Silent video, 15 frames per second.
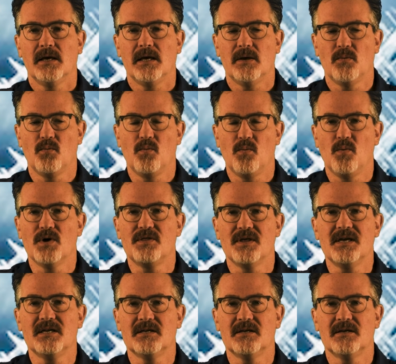
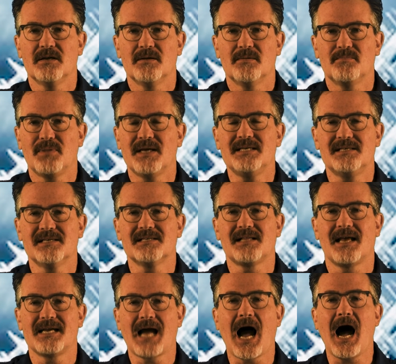within places
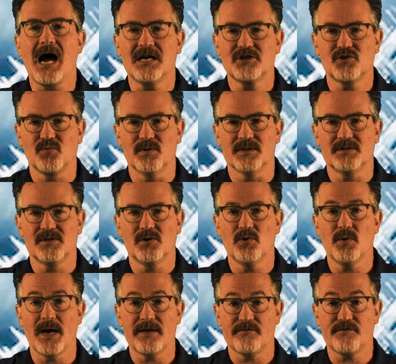like Auschwitz, who
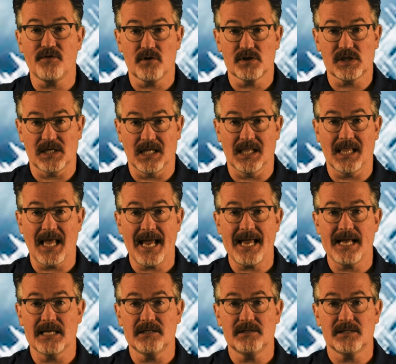at first
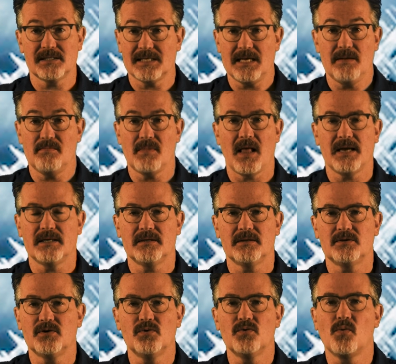glance seem like
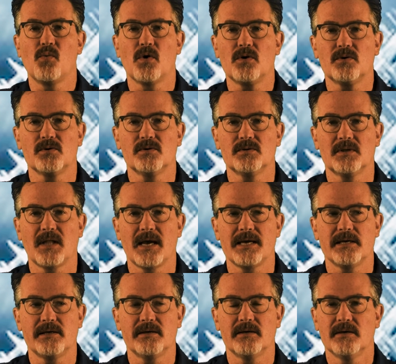to the world
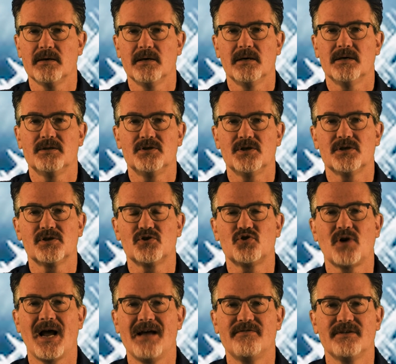like just
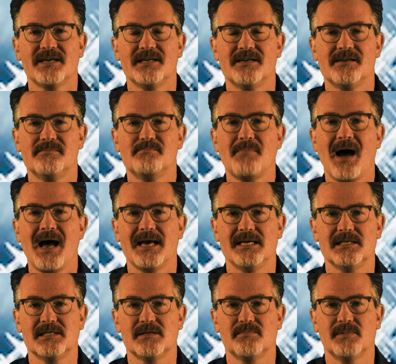trafficked
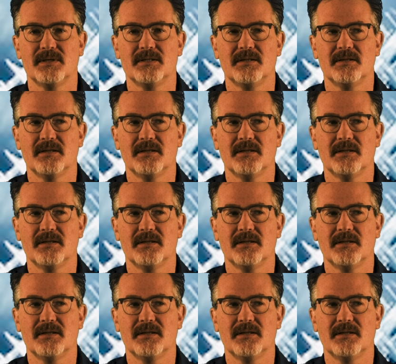mice. But